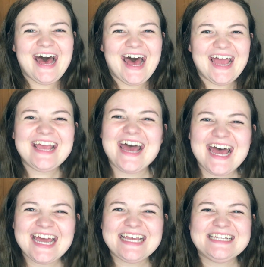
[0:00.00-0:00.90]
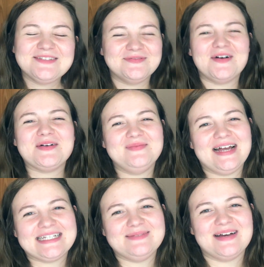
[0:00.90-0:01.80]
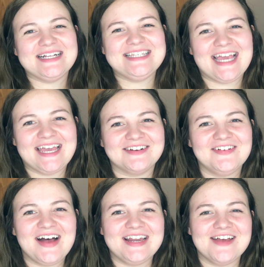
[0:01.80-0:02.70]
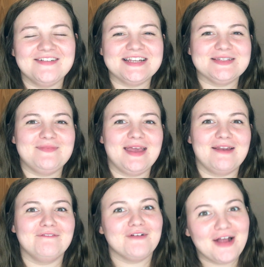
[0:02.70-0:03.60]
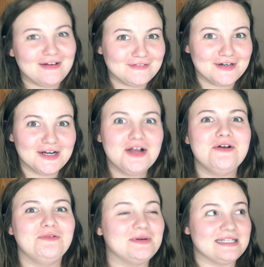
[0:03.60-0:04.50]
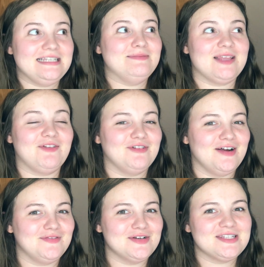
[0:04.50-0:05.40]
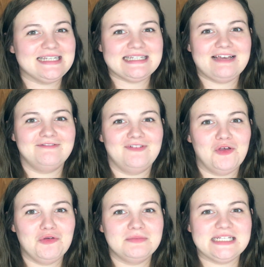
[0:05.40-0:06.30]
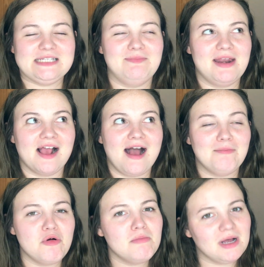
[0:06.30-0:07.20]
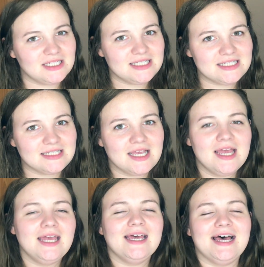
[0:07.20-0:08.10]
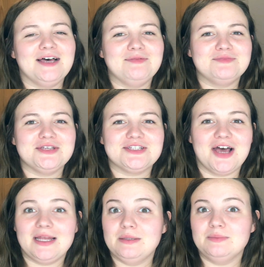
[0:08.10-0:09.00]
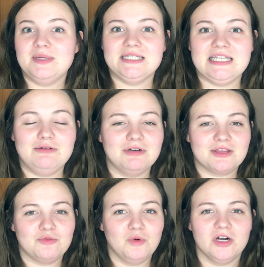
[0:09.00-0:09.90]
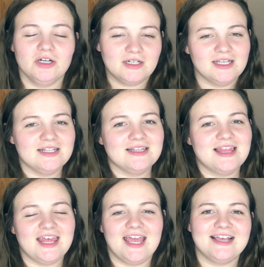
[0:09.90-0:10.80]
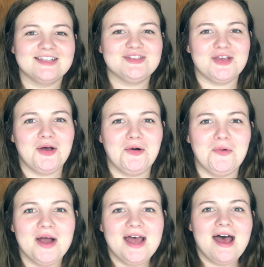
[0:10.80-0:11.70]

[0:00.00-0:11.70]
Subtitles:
Hi guys, welcome back to my channel. I know it has been forever, what it seems like forever since I've filmed. It's been a couple months, just gotten busy with work and things, so